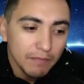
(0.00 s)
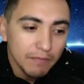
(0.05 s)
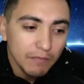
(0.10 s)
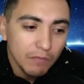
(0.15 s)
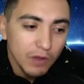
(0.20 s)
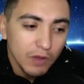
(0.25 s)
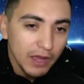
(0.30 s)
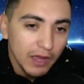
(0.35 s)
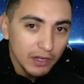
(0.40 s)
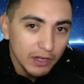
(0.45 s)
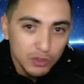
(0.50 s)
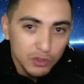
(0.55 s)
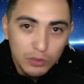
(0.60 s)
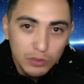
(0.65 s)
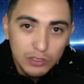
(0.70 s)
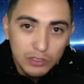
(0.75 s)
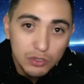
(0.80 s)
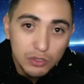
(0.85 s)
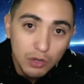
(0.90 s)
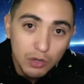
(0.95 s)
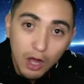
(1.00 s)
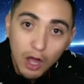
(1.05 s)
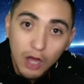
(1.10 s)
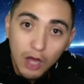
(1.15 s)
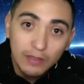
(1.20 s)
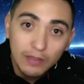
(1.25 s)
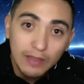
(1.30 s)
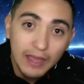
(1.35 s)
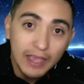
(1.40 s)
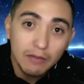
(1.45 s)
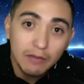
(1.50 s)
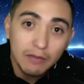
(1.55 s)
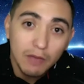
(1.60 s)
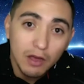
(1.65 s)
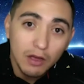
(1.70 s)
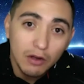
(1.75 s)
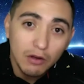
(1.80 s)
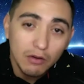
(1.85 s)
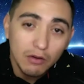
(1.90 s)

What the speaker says: we had to switch to an online model.